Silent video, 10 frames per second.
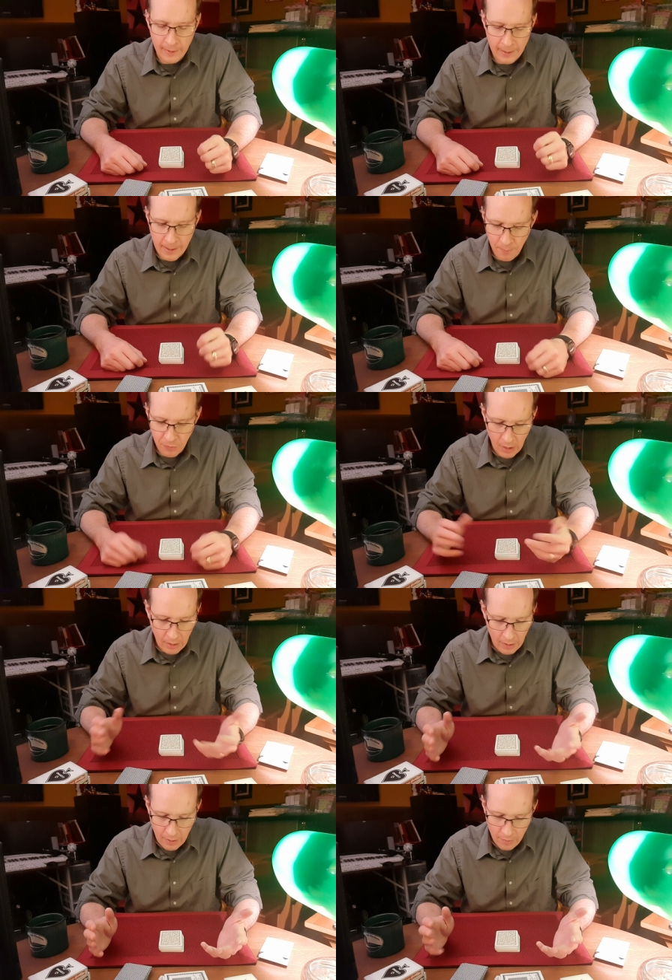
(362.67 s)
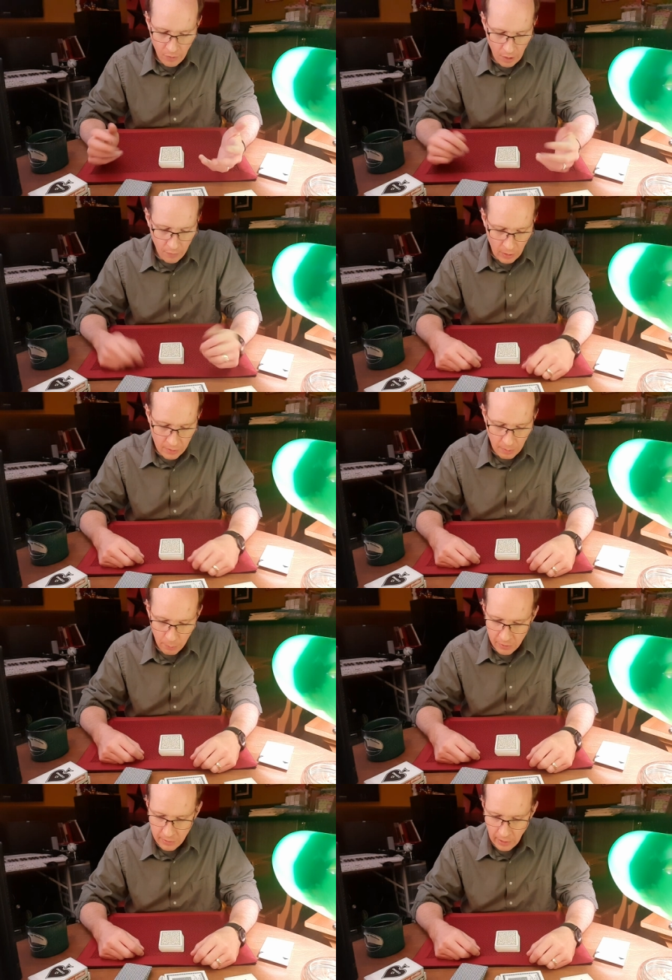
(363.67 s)
Um, very very
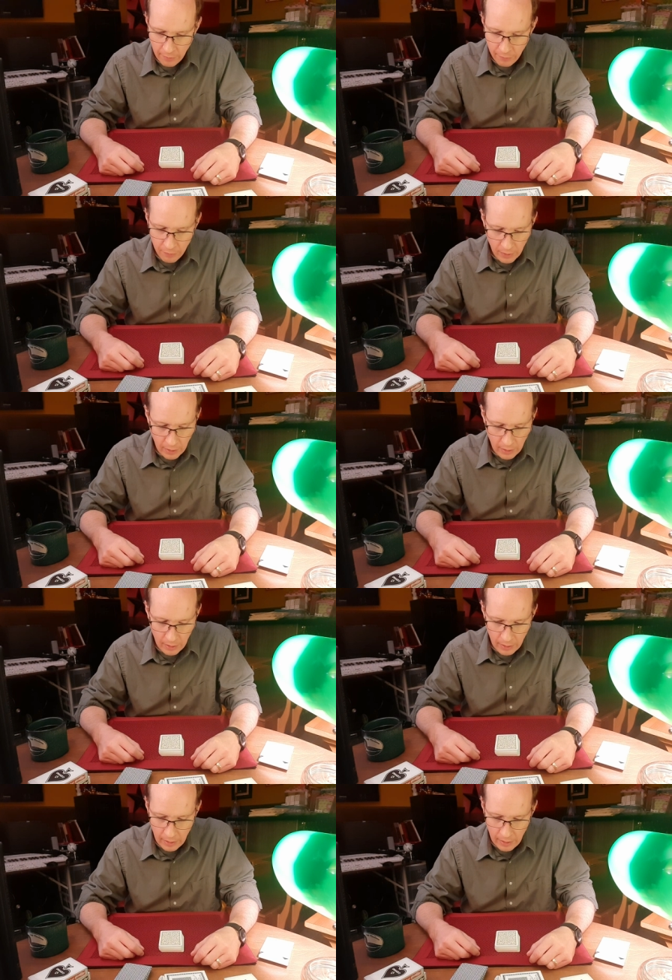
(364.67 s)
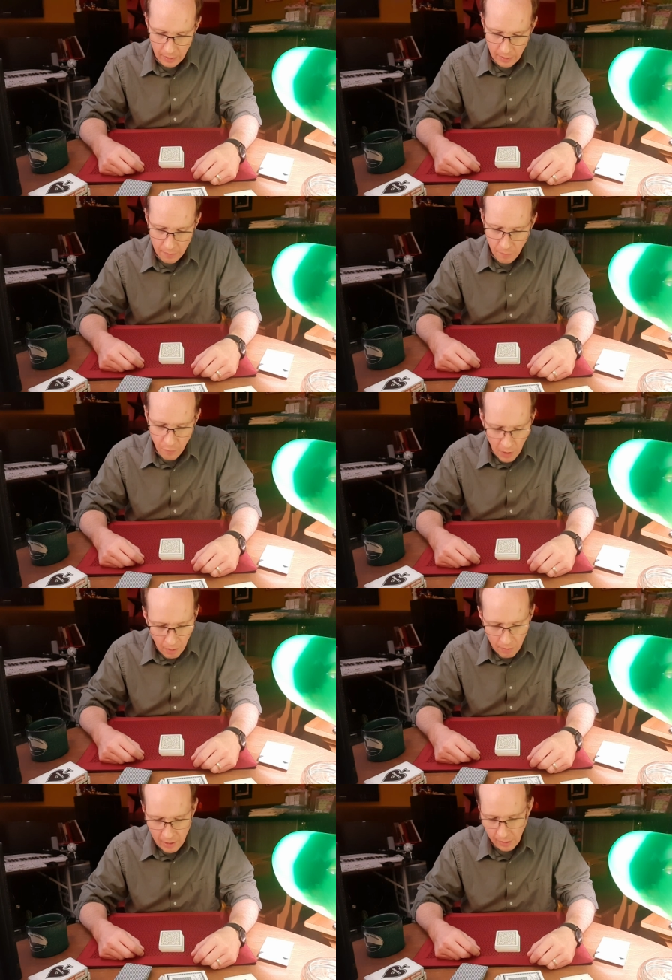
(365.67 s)
simple stuff uh, in a
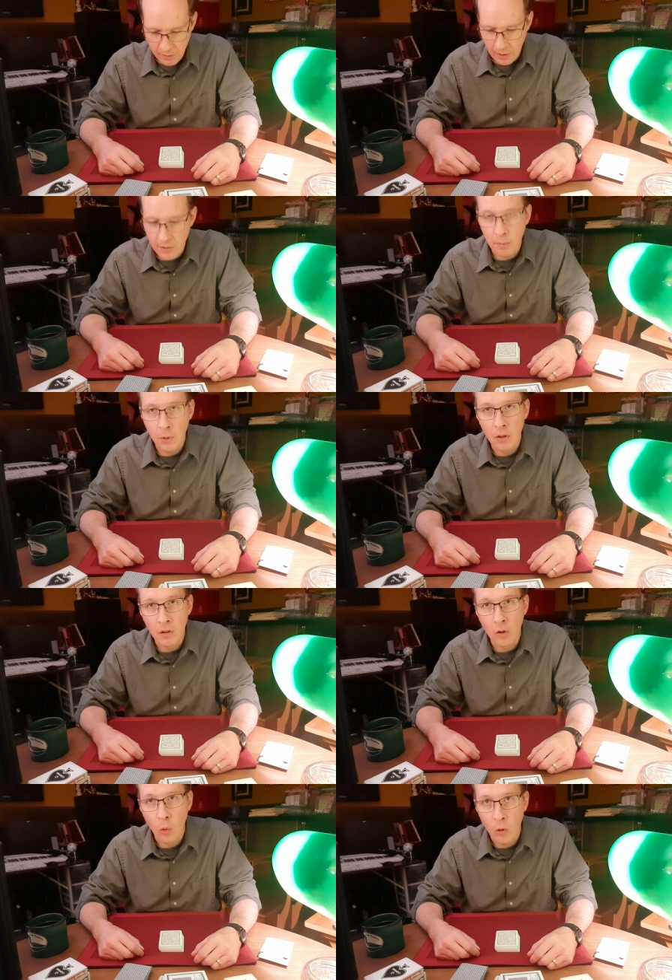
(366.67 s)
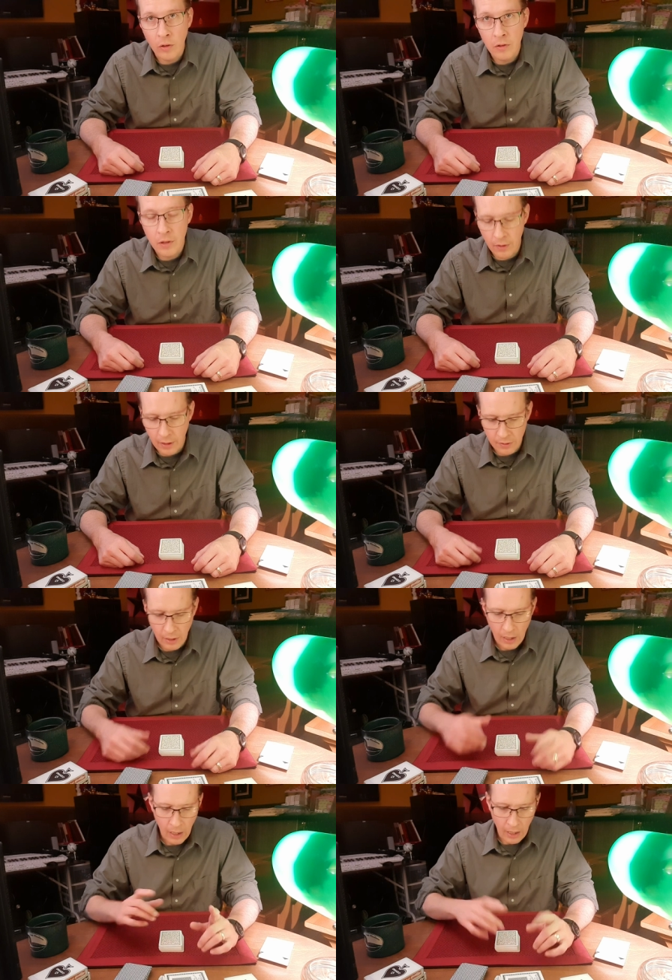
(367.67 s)
very accessible order to this
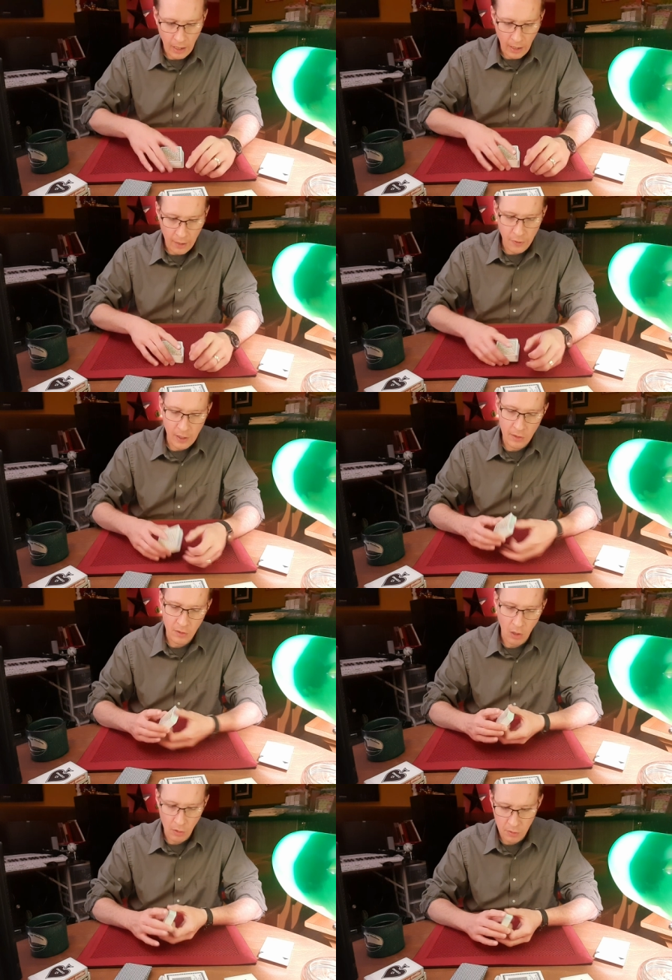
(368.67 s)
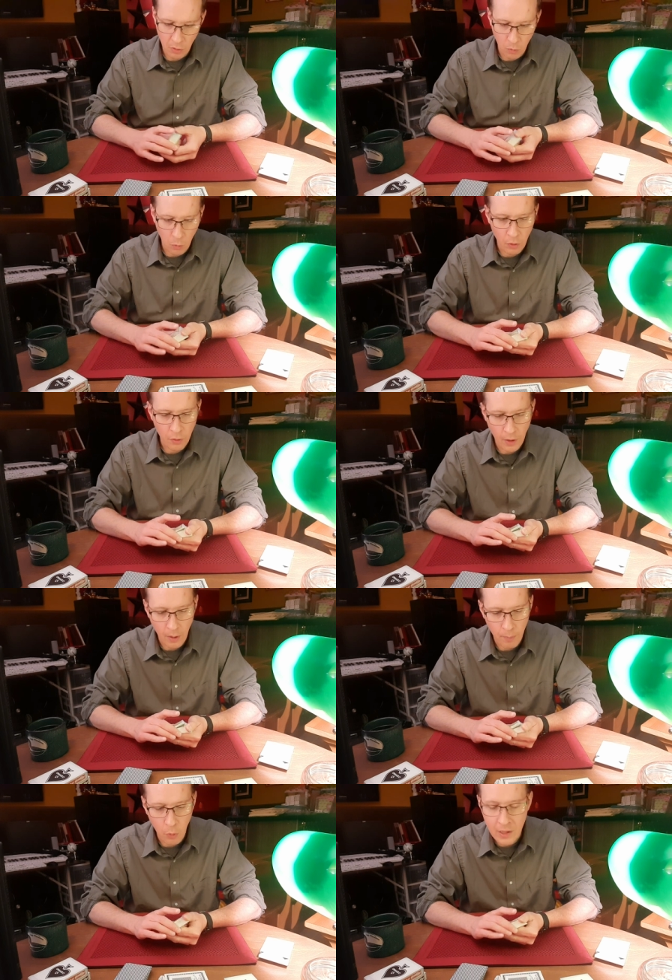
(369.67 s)
uh, i think it's also worth uh,
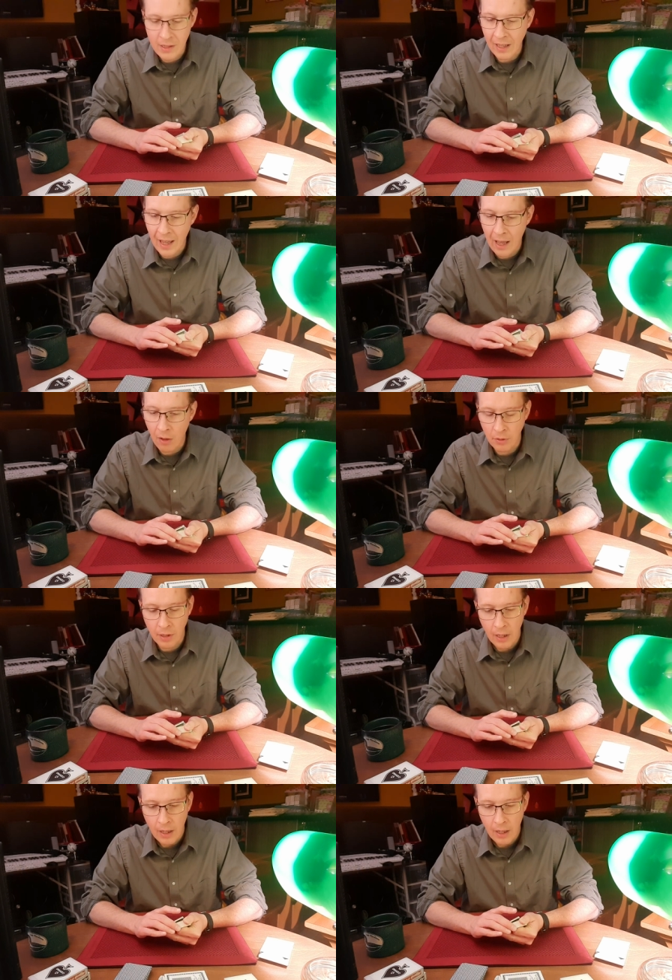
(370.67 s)
pointing out